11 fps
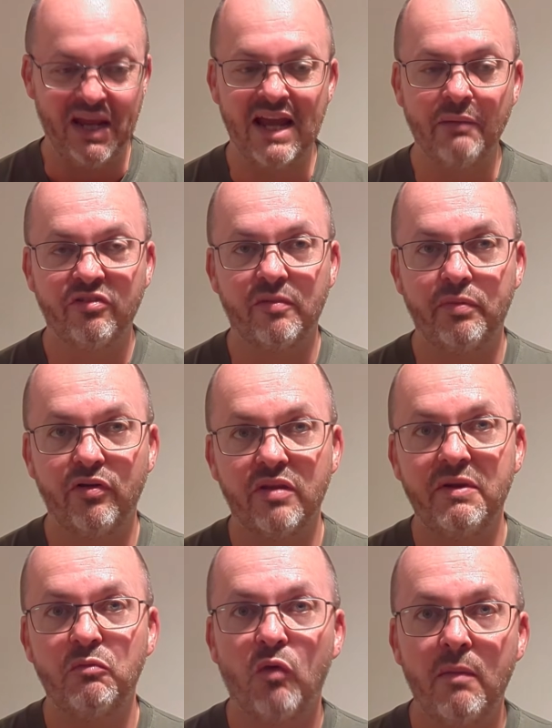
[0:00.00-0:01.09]
being able to put
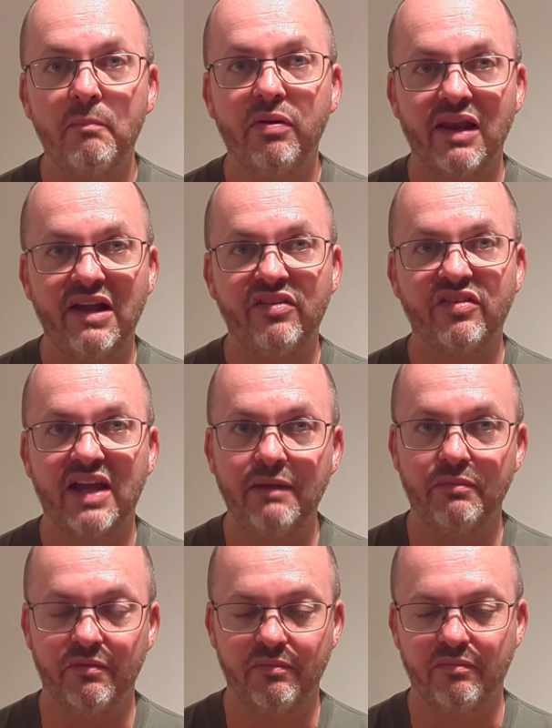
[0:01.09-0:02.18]
them in one place,
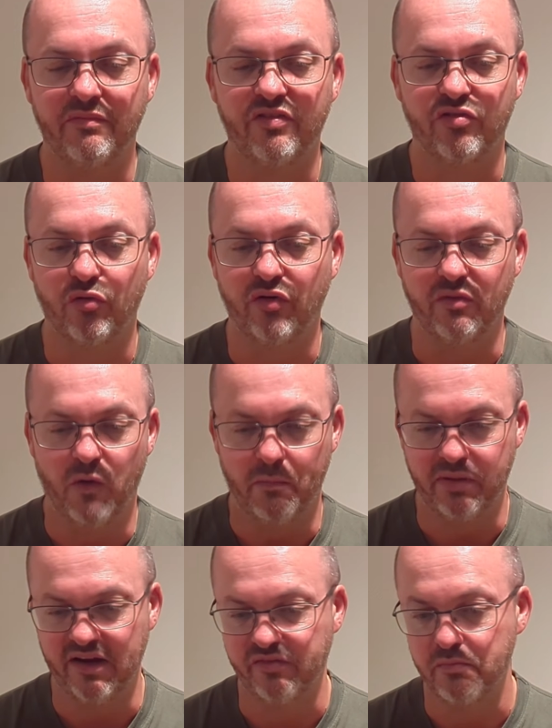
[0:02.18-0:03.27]
keep them stored in one
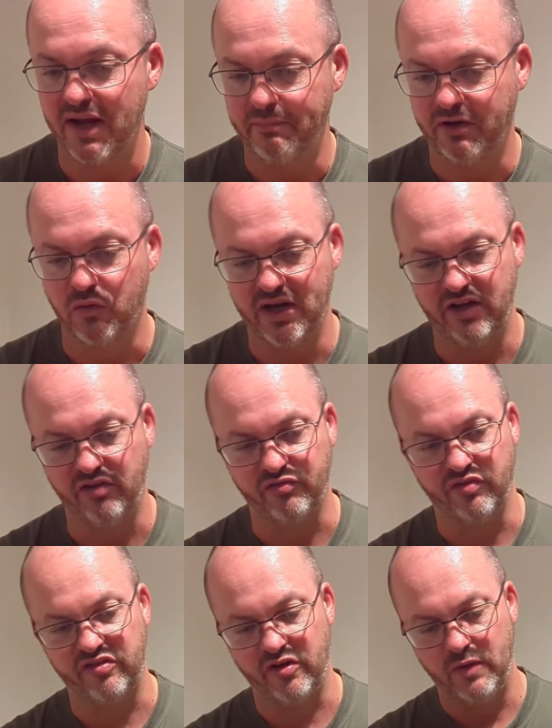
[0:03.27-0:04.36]
place, might be quite
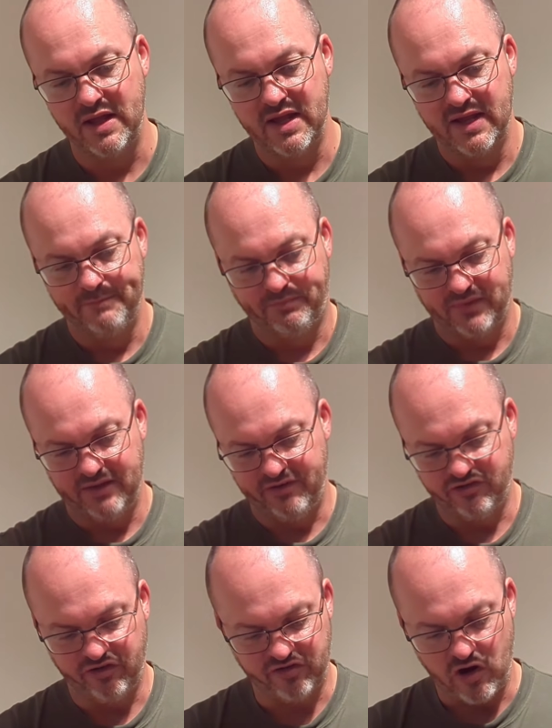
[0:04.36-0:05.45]
useful. So if
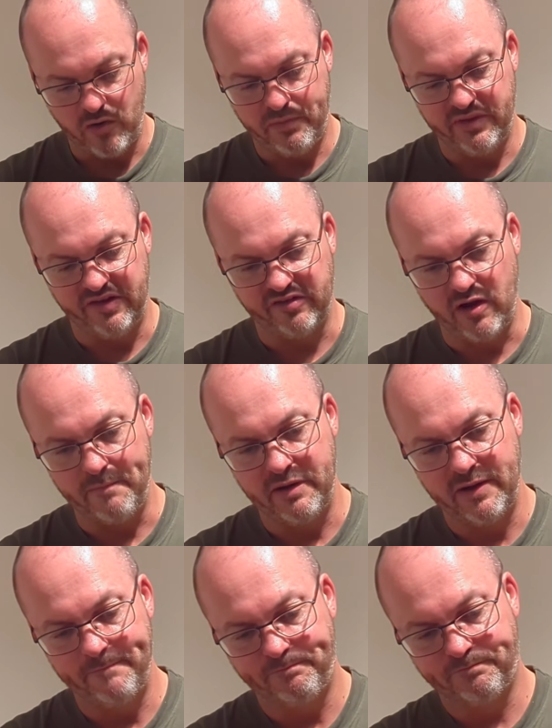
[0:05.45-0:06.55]
I just open this up,